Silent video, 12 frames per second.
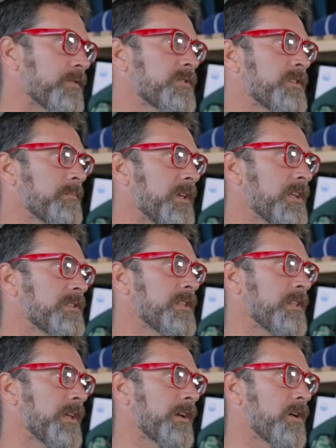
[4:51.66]
For some kids
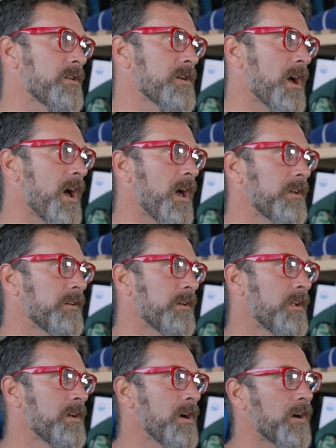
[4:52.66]
that like are
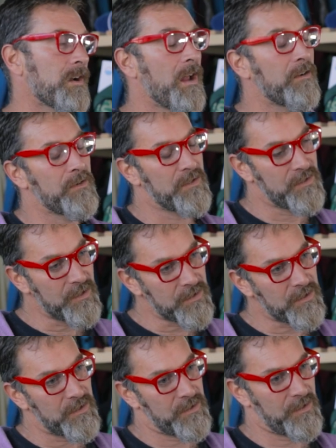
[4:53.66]
kind of
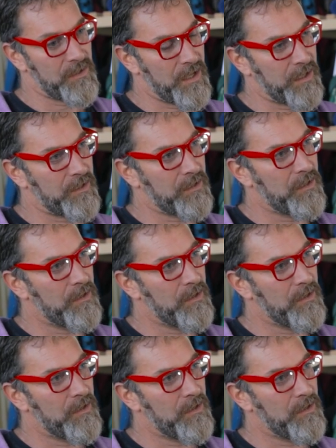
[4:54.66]
resistant to like